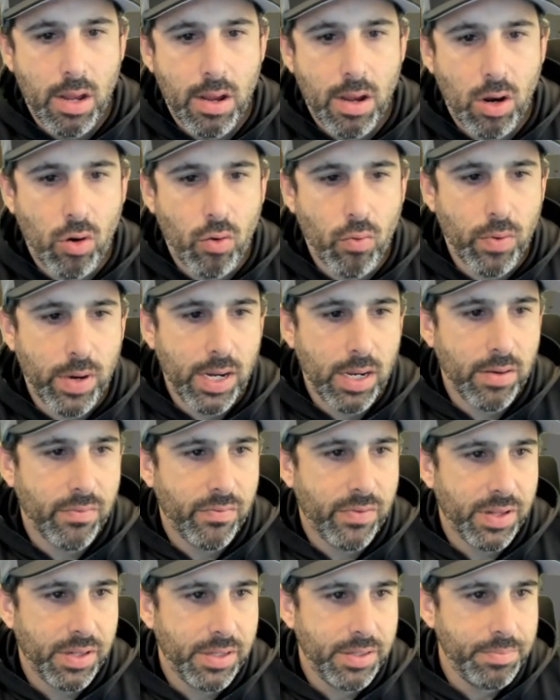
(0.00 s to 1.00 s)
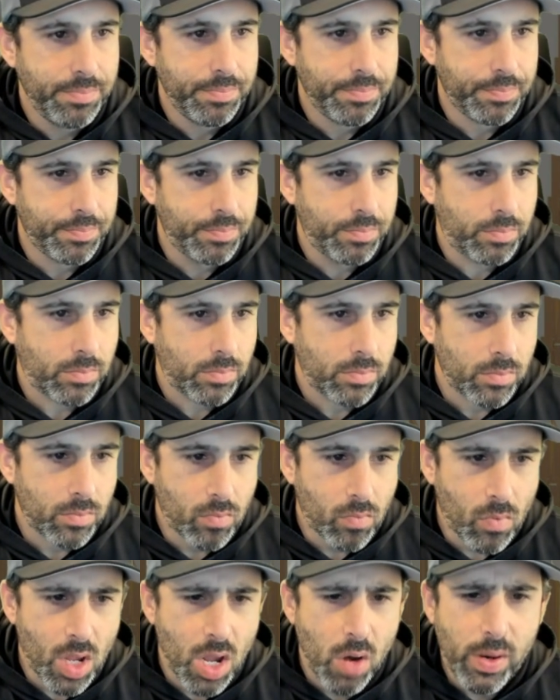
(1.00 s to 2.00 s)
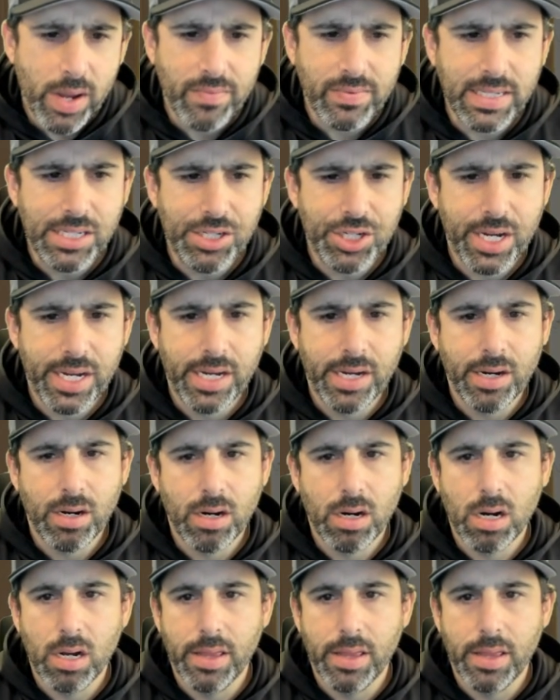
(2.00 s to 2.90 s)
Green Villain. Oh, we have DJ here.